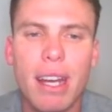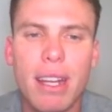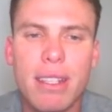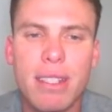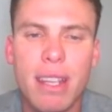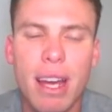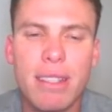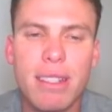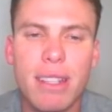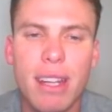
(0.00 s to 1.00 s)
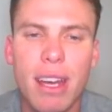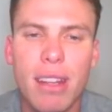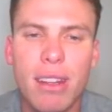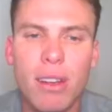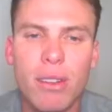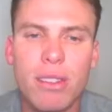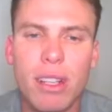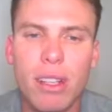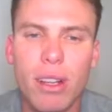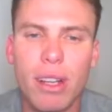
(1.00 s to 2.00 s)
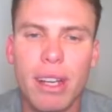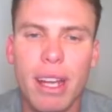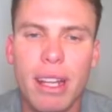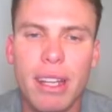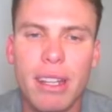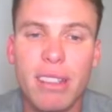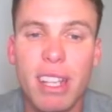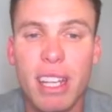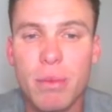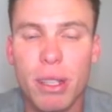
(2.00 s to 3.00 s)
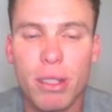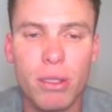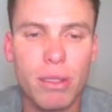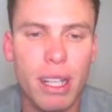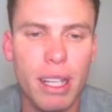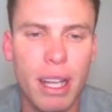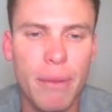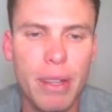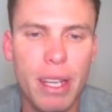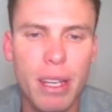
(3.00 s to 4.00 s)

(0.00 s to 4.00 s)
Hess, Hass and Hetho to Lola and Elliot. Yeah, that's pretty cool. I like that.